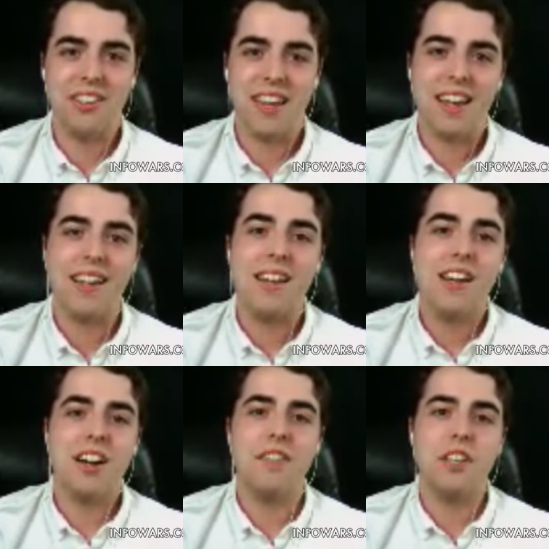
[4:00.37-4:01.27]
a day
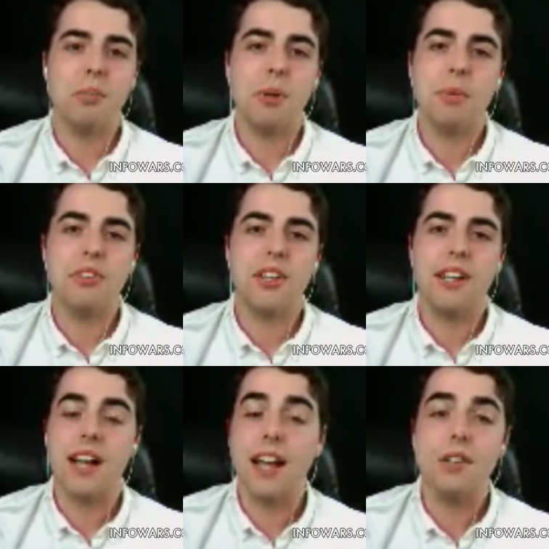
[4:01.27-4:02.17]
mm-hmm. of these people
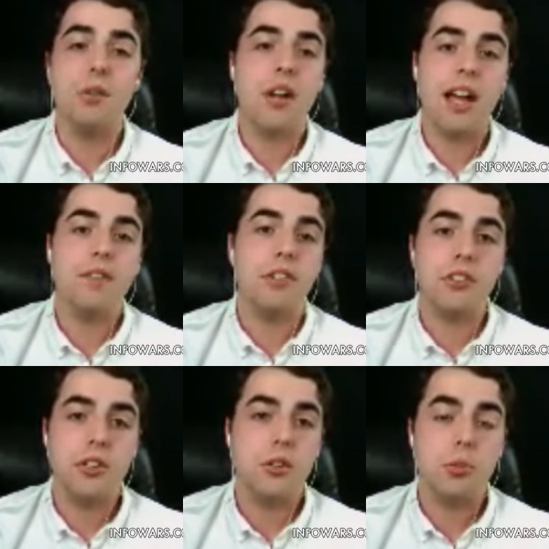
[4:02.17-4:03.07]
saying, I do, I have
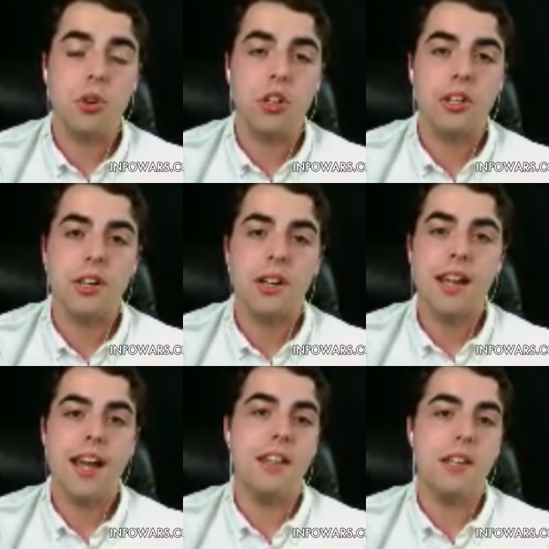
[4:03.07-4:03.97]
distilled water
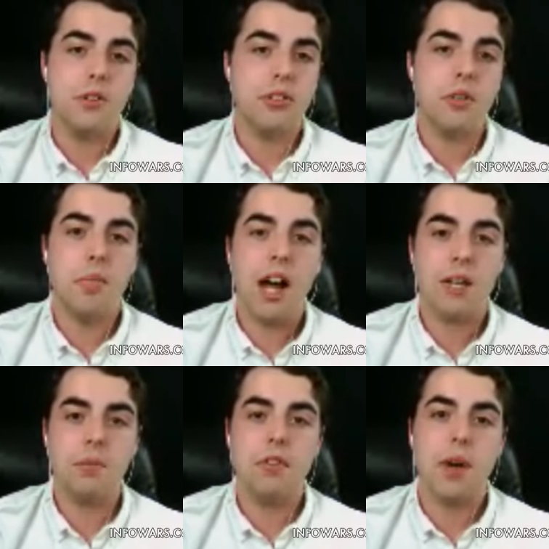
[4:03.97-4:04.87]
and here's the
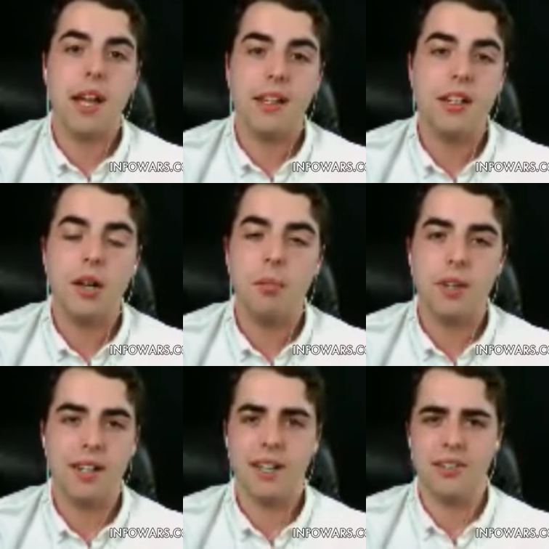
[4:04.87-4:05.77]
bottom of my cup.
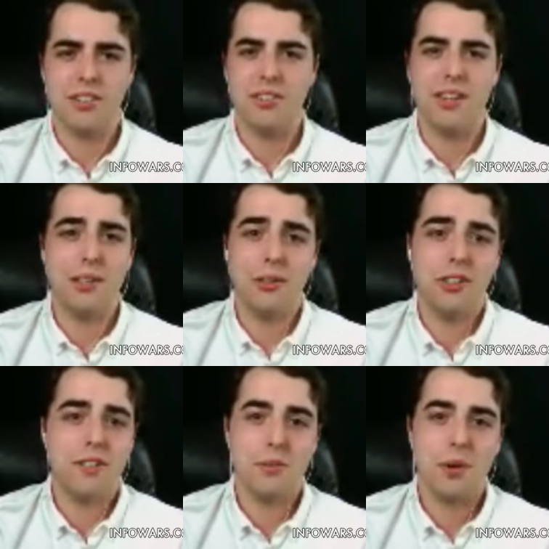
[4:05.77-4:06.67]
And it's just, it looks
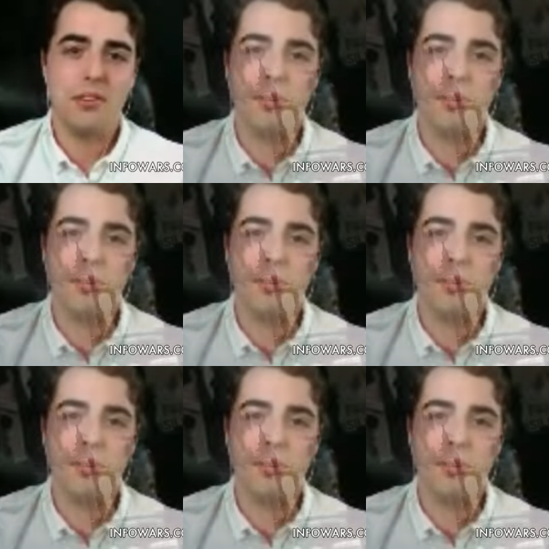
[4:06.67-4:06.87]
even worse